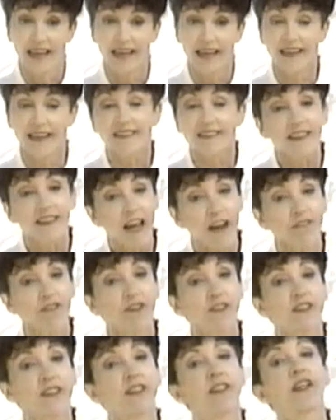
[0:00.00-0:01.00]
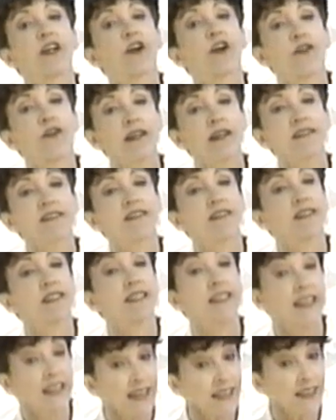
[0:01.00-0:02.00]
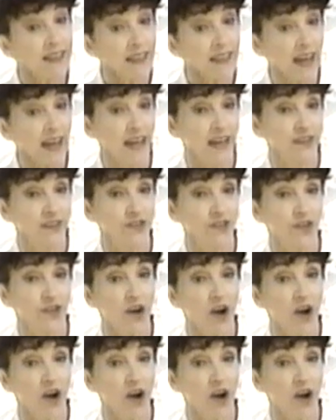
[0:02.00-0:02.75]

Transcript: It's an effort to decrease the skin cancer